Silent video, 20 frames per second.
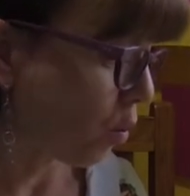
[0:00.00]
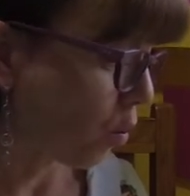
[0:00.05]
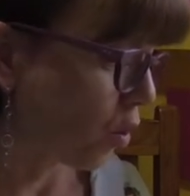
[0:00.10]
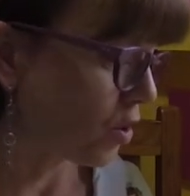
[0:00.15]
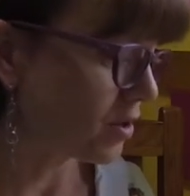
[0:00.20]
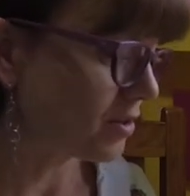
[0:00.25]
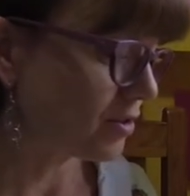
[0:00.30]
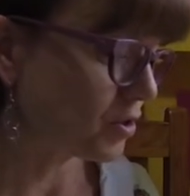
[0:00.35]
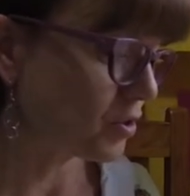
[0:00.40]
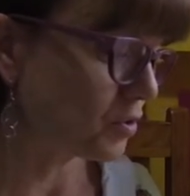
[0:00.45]

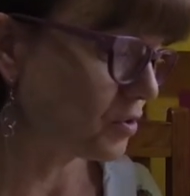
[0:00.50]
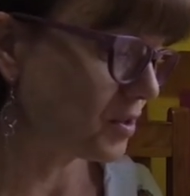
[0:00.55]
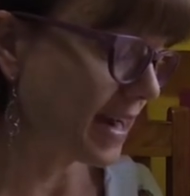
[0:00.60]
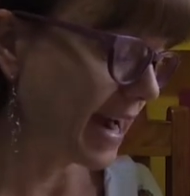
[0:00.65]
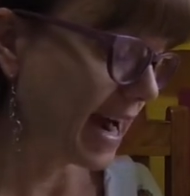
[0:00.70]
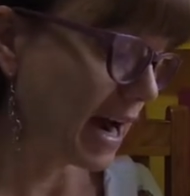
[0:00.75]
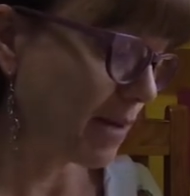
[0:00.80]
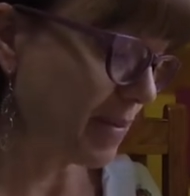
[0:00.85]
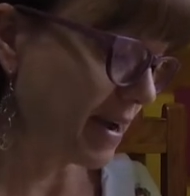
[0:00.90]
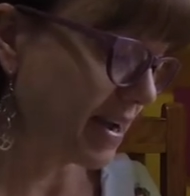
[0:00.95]
weren't too
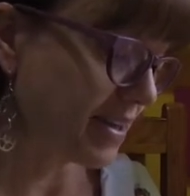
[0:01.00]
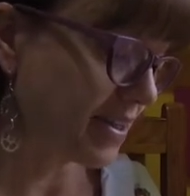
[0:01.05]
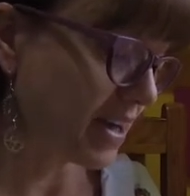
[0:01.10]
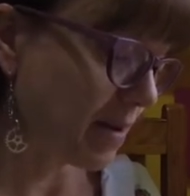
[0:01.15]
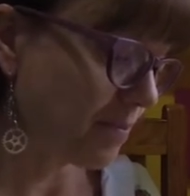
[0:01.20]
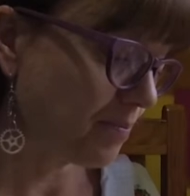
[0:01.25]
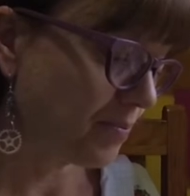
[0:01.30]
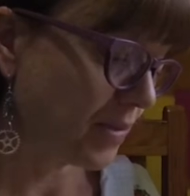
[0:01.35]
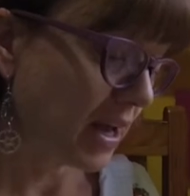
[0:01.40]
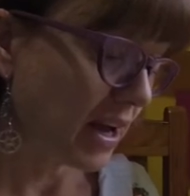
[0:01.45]
calm either.
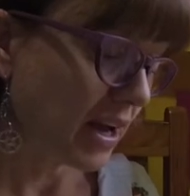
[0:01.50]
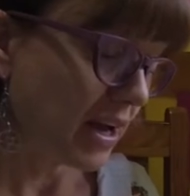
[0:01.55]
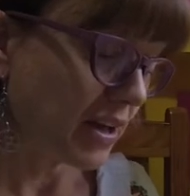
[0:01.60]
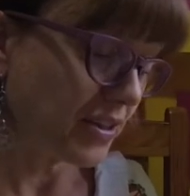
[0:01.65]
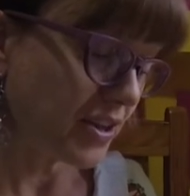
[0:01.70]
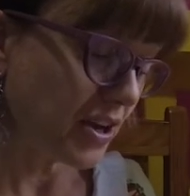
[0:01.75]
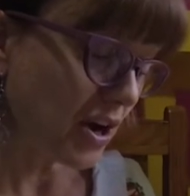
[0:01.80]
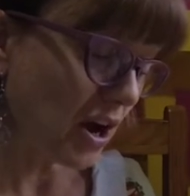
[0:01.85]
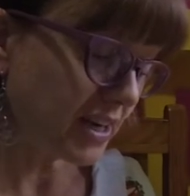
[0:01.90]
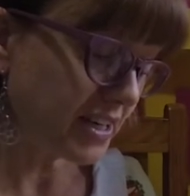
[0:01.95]

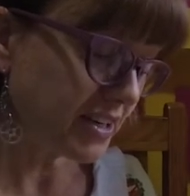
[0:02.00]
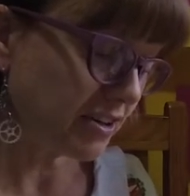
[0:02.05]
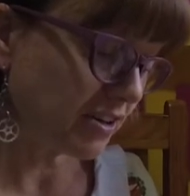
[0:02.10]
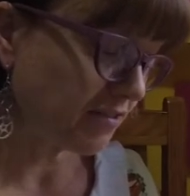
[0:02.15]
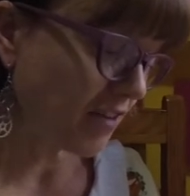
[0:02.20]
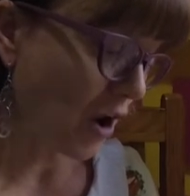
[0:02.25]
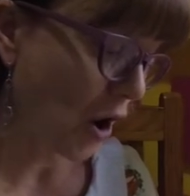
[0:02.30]
The idea of